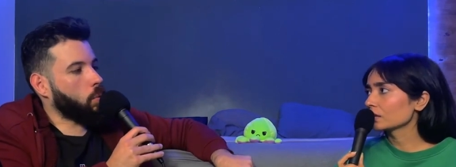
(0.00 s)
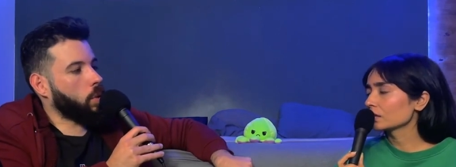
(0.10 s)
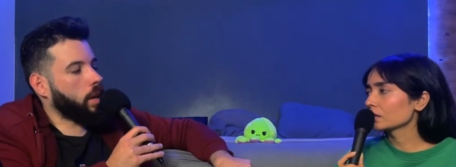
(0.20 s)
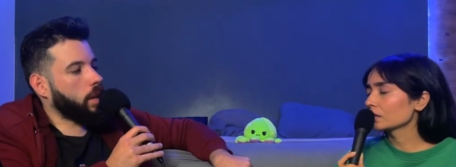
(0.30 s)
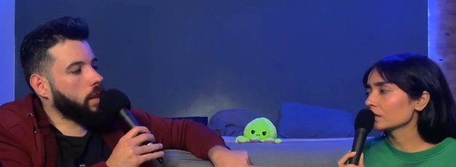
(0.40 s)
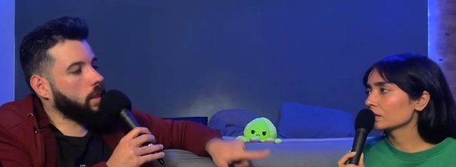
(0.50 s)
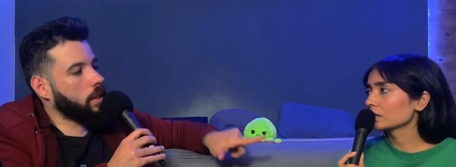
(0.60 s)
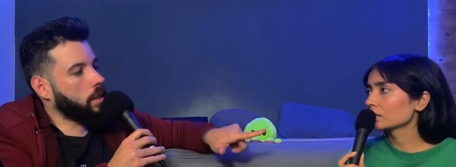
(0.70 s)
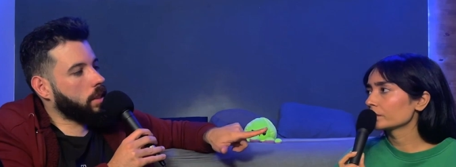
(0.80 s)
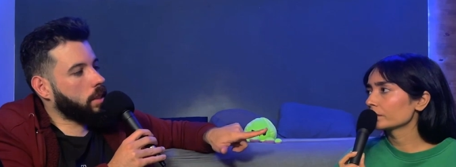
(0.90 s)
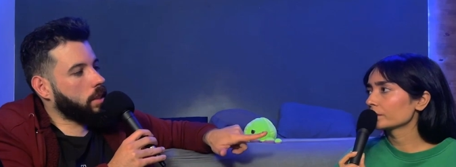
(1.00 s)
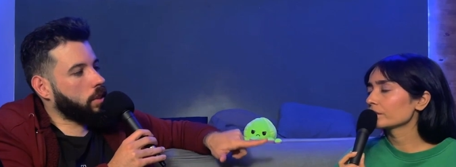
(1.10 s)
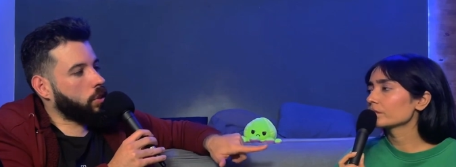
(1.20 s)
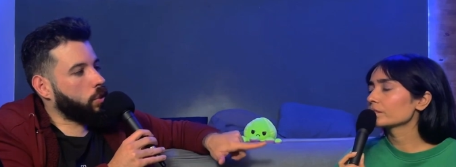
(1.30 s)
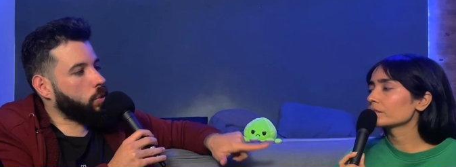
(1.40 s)
Speaker 1: Yeah, where
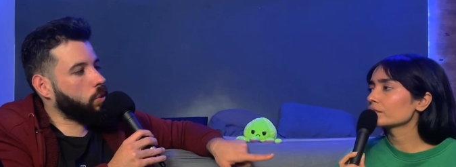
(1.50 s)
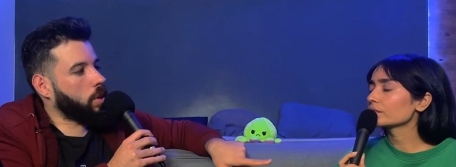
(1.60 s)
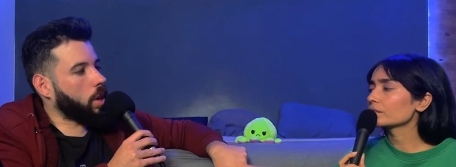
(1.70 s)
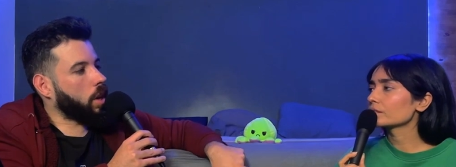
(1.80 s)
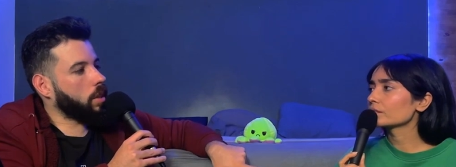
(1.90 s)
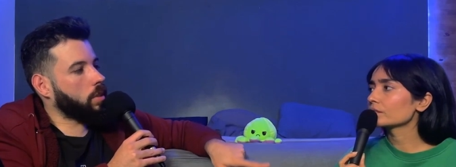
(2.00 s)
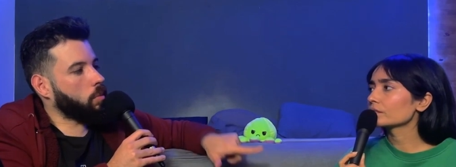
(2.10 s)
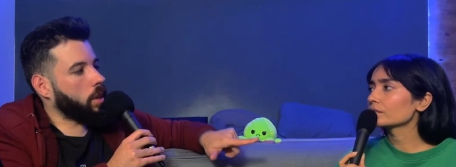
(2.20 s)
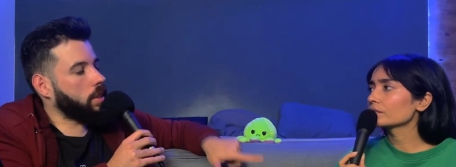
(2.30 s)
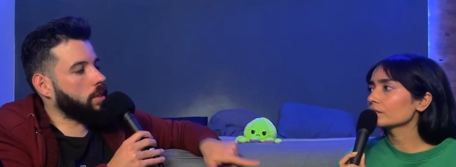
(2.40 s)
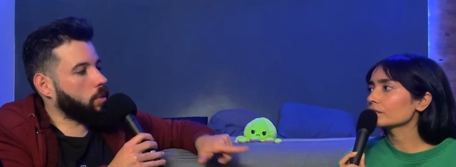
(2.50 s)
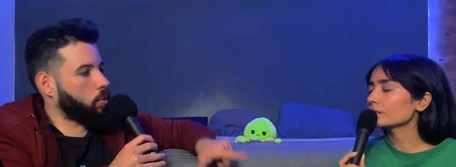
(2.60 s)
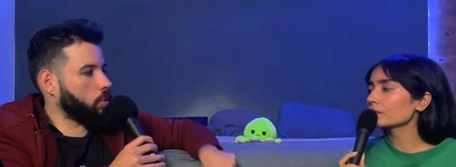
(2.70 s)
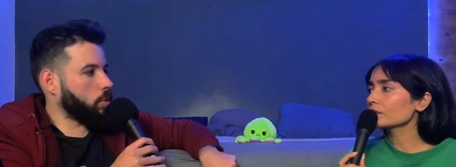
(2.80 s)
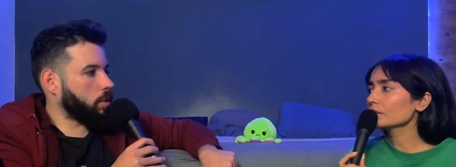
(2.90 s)
is
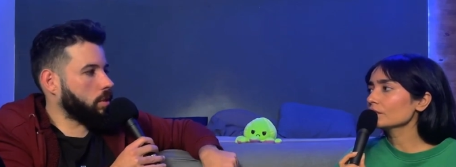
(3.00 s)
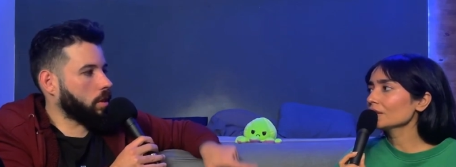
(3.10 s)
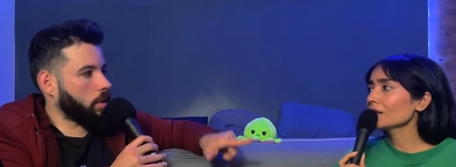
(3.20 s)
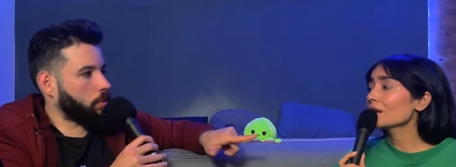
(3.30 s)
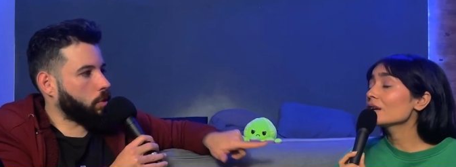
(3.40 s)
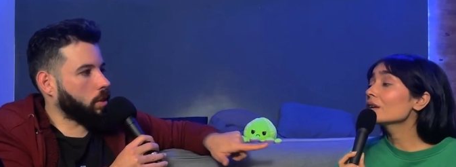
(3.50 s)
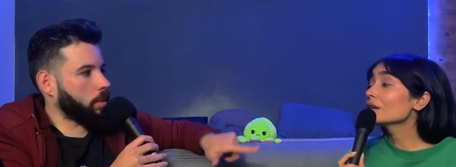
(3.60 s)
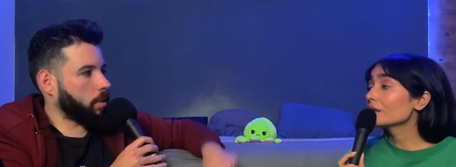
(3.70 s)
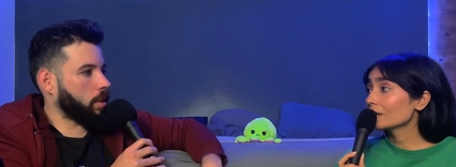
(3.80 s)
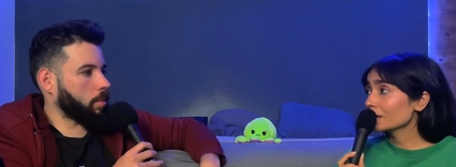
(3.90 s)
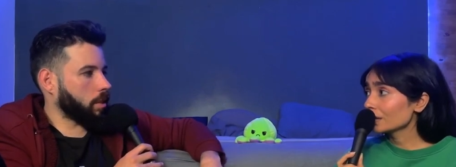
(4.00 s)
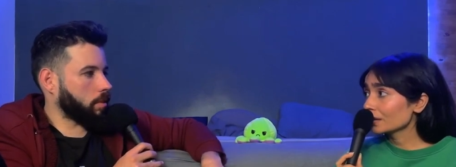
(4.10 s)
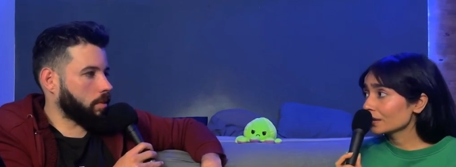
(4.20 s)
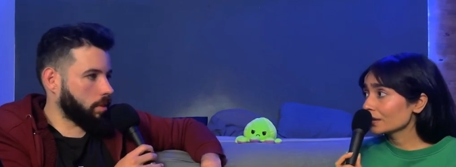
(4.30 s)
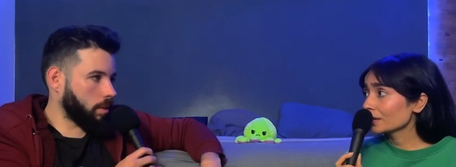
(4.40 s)
the root of your
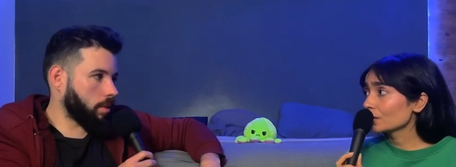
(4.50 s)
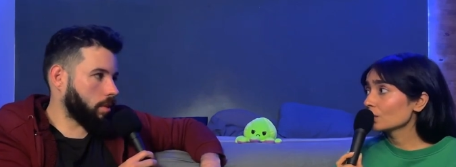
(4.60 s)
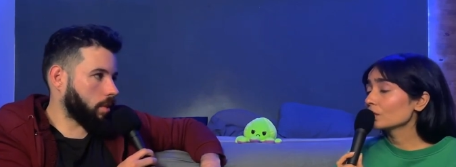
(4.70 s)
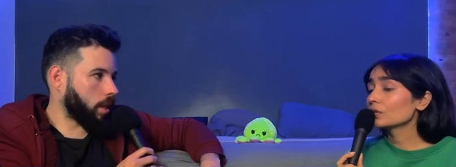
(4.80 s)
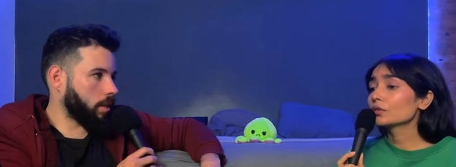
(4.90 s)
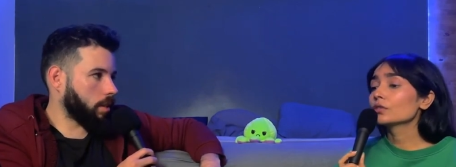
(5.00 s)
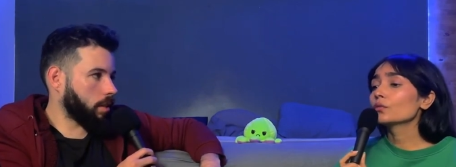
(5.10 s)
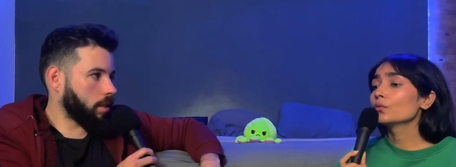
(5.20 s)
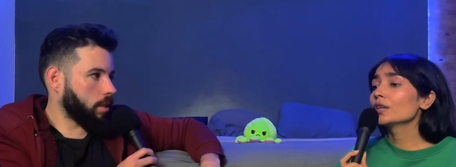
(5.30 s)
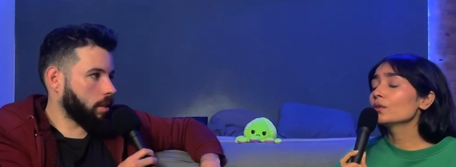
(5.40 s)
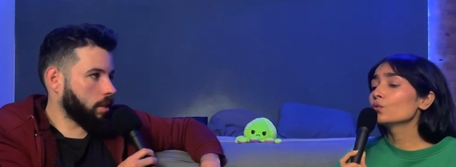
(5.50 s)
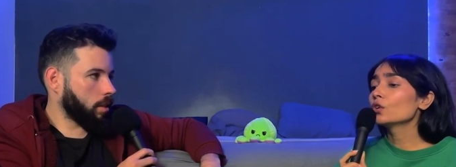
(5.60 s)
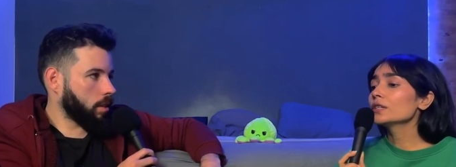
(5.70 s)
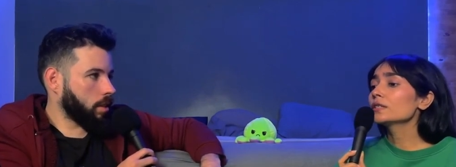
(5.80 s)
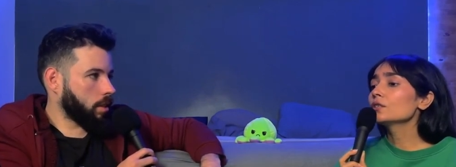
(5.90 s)
limiting belief, right?
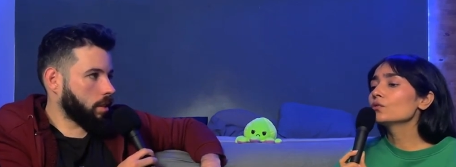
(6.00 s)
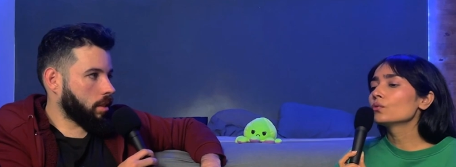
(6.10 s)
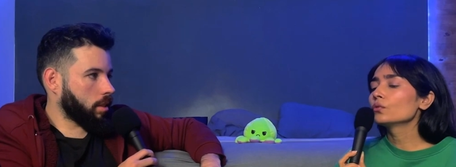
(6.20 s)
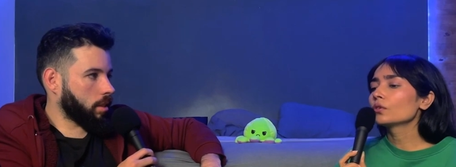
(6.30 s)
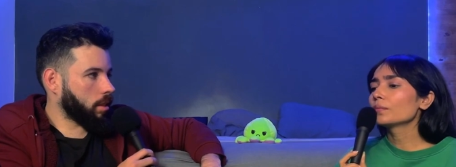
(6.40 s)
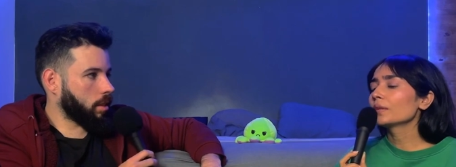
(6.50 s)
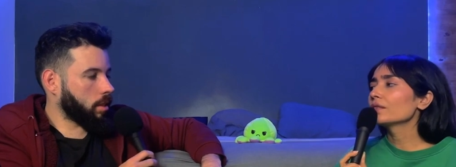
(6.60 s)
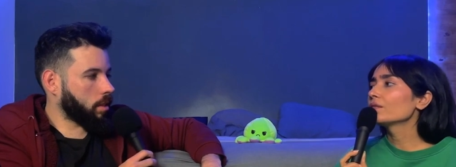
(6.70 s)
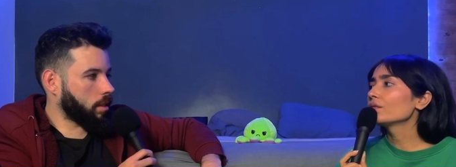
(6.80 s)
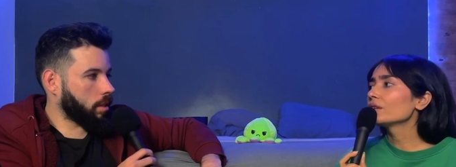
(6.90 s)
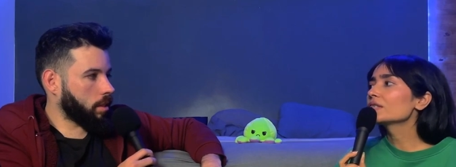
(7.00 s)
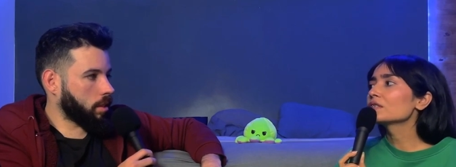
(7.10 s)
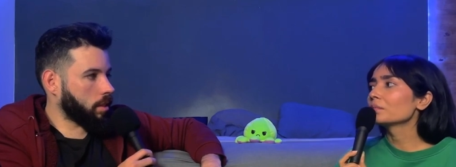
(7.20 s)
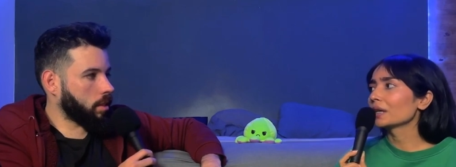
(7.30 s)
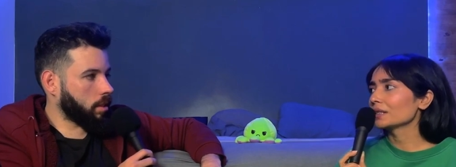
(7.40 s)
Speaker 2: What is the root of my
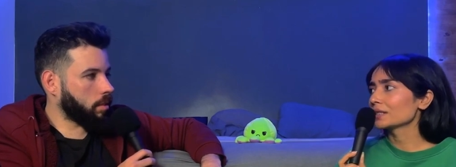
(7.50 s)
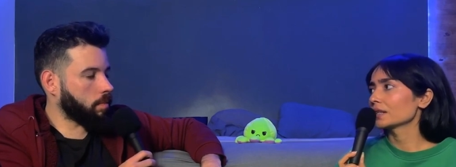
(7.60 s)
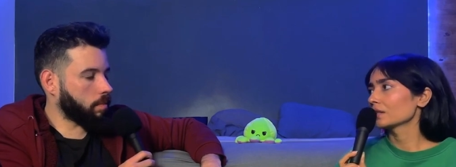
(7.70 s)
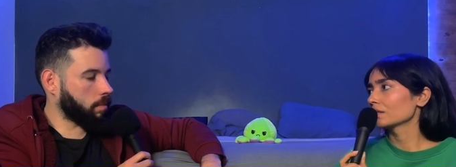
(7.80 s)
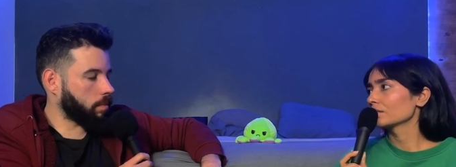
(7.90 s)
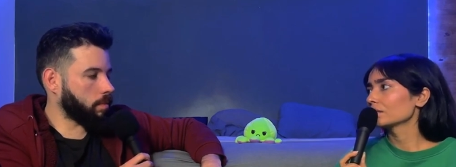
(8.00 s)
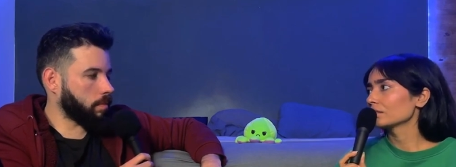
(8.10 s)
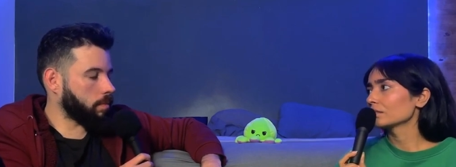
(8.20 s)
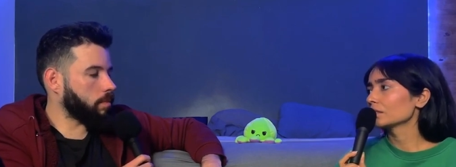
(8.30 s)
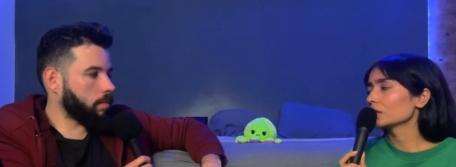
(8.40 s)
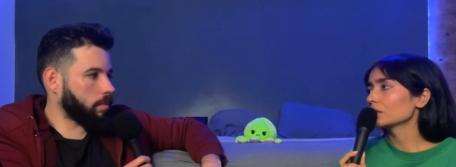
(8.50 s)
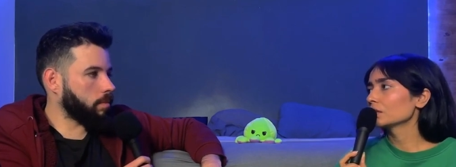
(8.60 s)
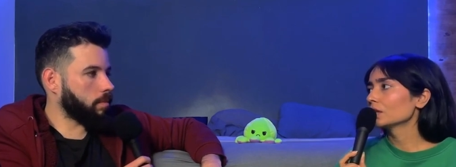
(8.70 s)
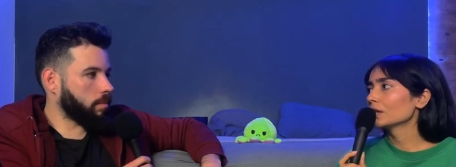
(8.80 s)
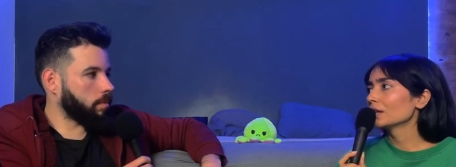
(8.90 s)
fixed mindset,
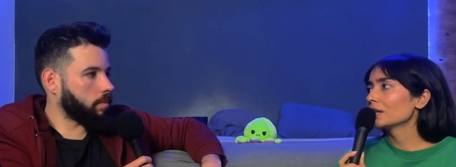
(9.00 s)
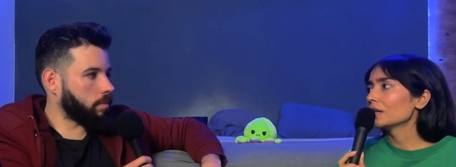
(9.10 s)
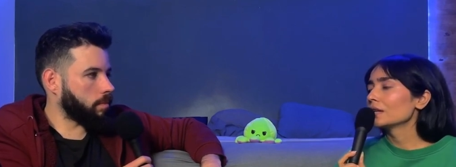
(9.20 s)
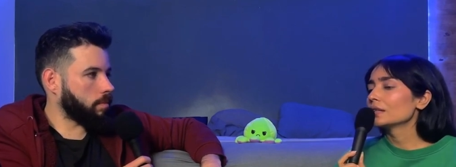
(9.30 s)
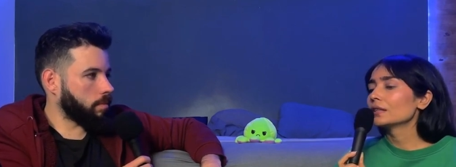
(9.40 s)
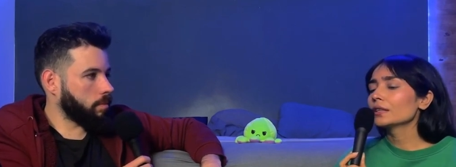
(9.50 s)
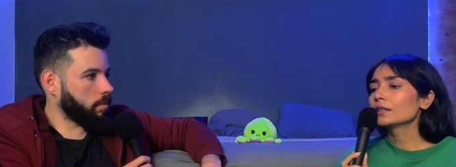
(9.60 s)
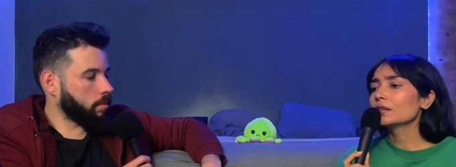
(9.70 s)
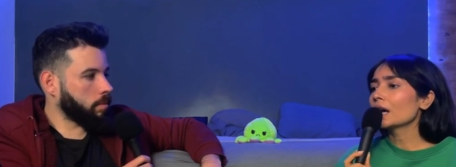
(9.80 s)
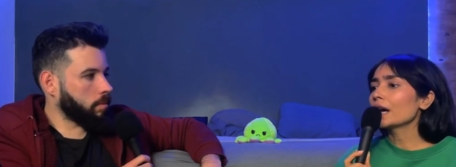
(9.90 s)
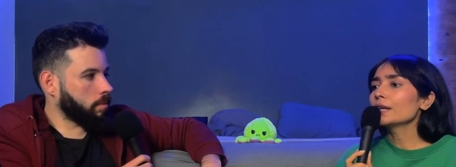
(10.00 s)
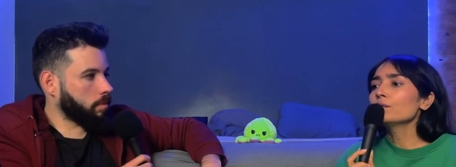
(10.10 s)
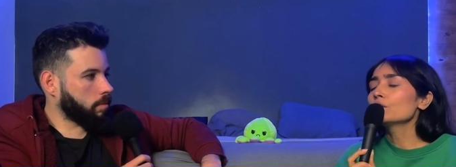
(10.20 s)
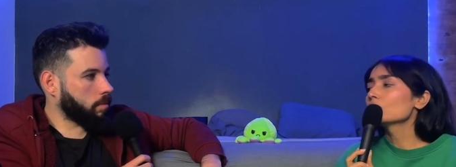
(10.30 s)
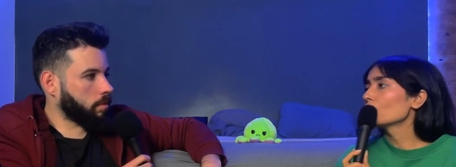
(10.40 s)
you know? Mm-hmm. Like
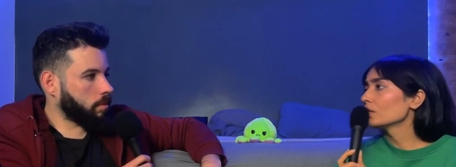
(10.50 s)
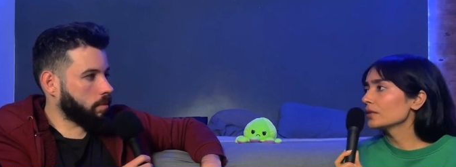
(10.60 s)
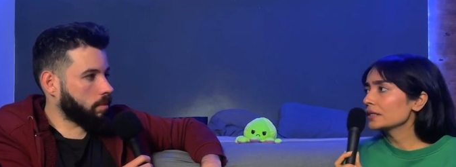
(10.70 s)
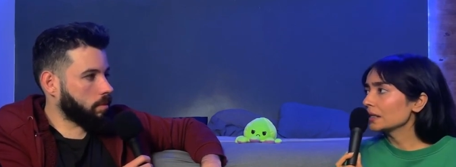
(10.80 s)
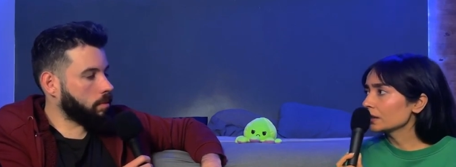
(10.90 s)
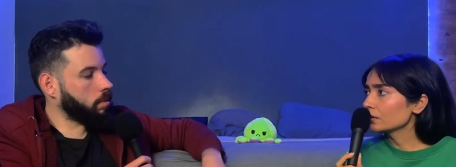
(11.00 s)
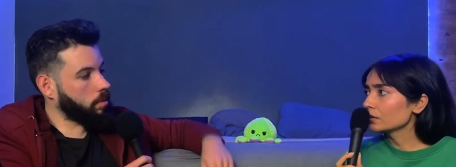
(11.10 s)
I was always